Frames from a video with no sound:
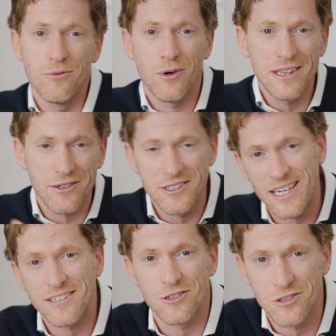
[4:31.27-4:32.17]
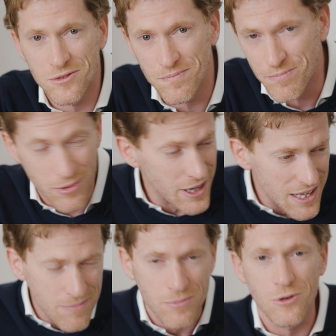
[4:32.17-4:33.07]
Walter Isaacson's
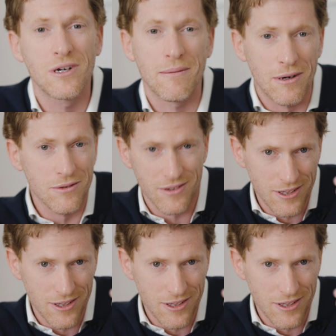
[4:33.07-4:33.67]
brilliant book about